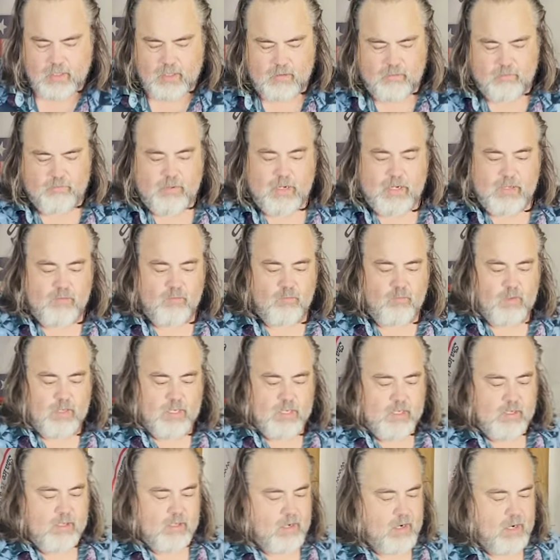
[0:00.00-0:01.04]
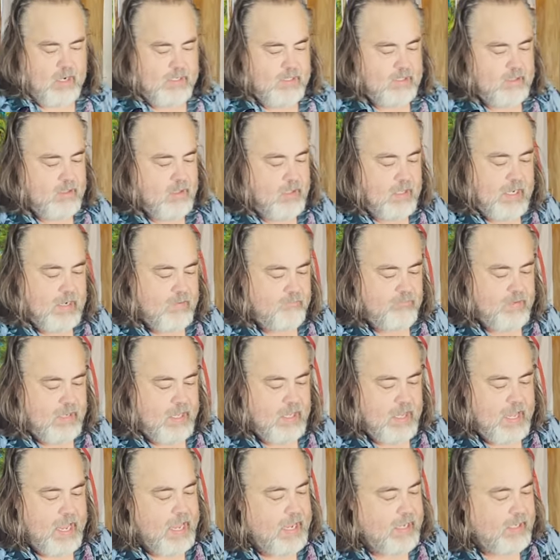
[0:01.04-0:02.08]
And by the way, I did not have to
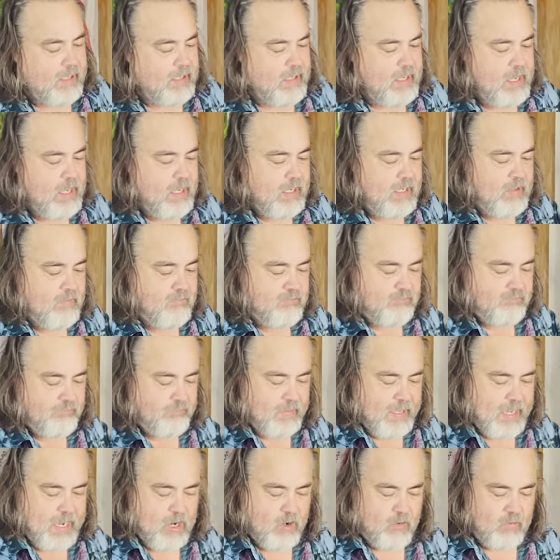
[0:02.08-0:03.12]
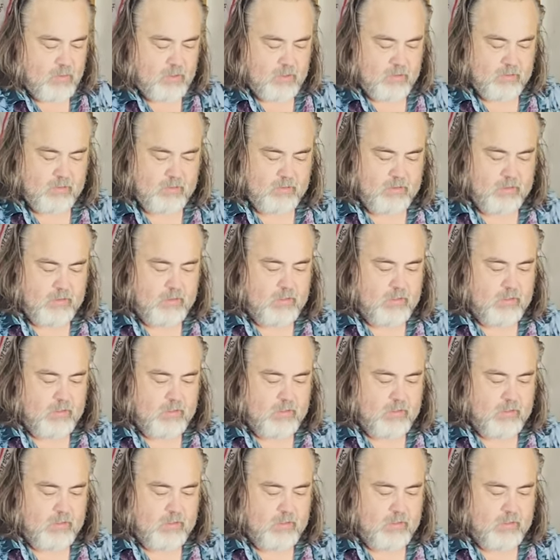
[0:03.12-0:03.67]
add any flour